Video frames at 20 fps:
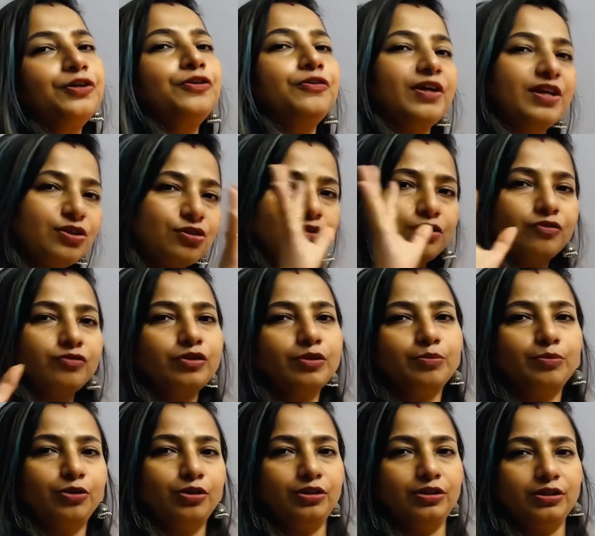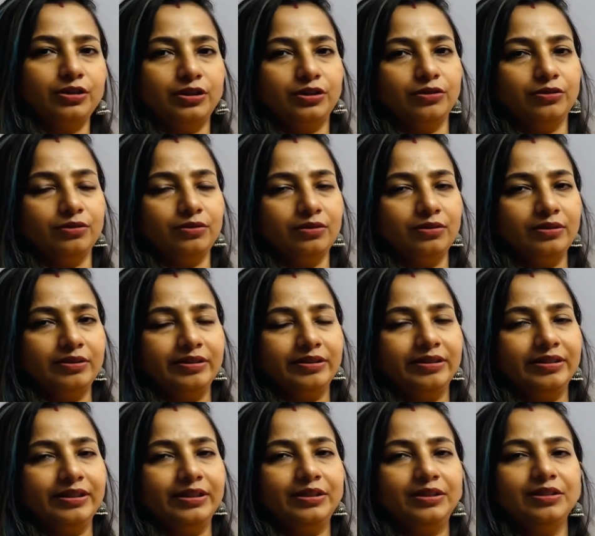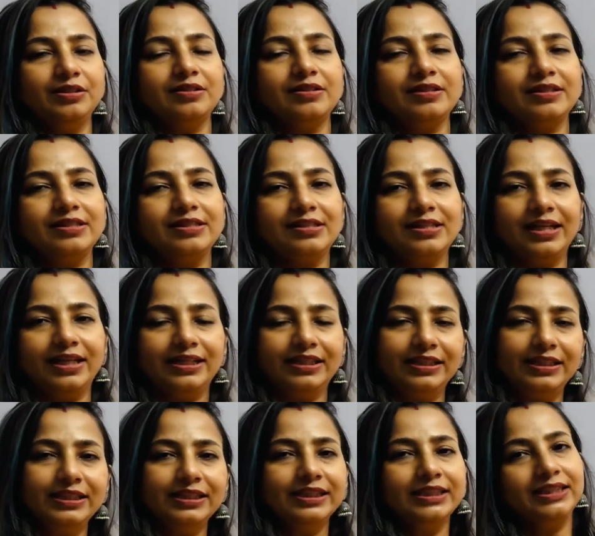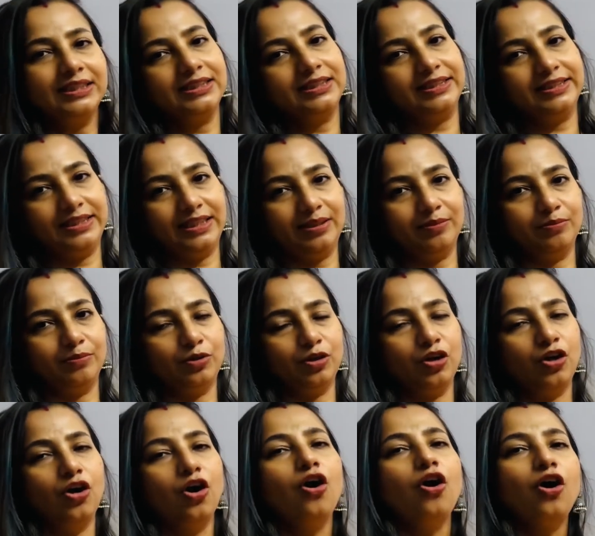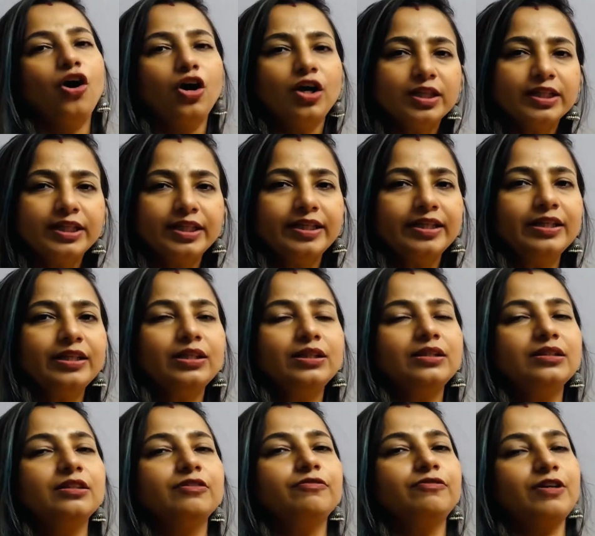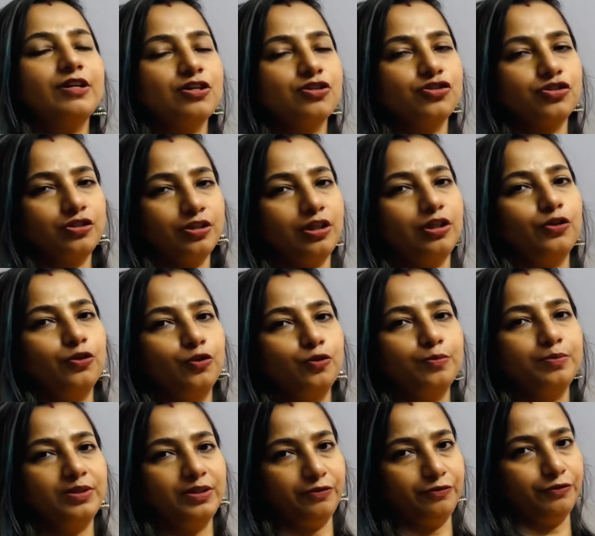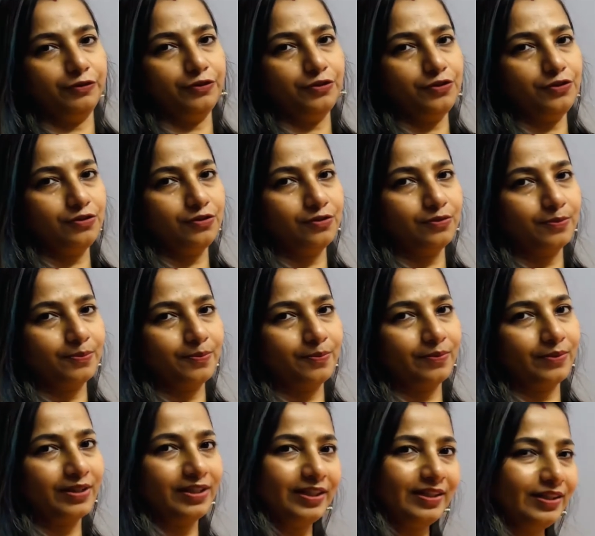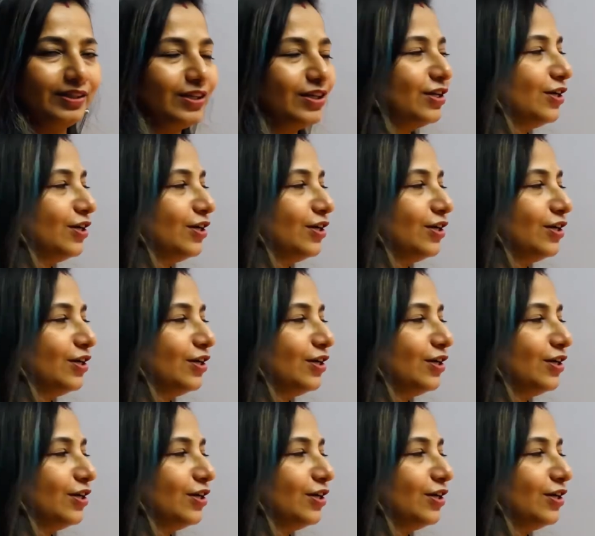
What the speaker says: Rest of the molecule, it is exactly same. Only the functional group differs. Clear?